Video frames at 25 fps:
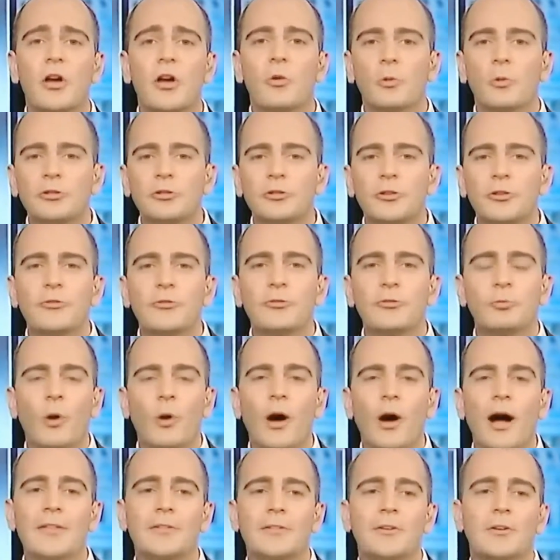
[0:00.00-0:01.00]
which is
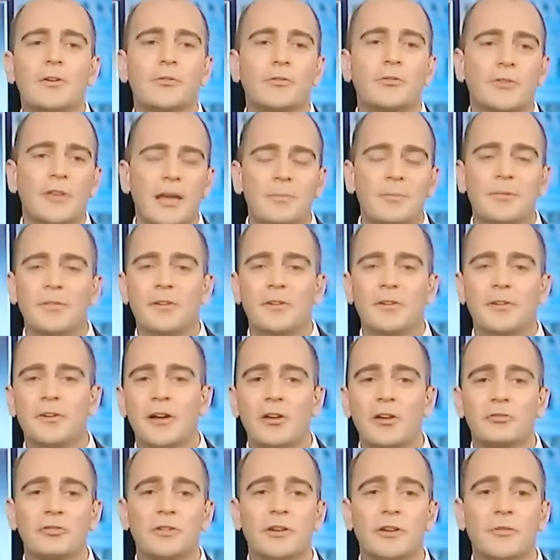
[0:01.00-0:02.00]
why they're escaping their
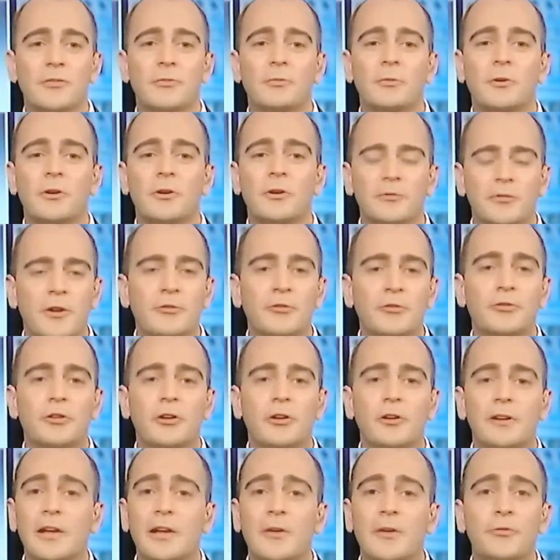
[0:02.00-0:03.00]
countries for a fresh
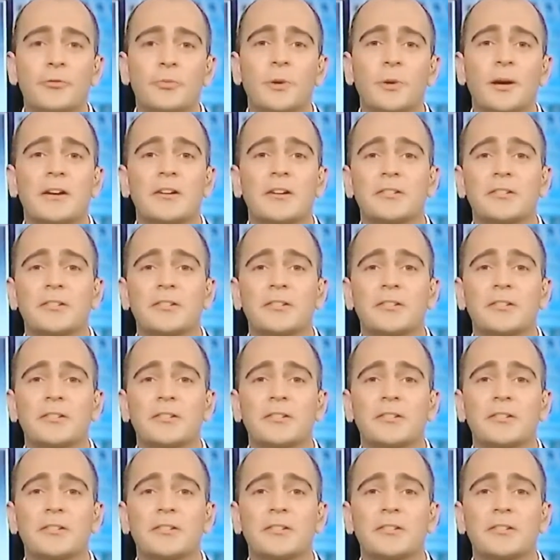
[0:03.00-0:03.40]
start elsewhere.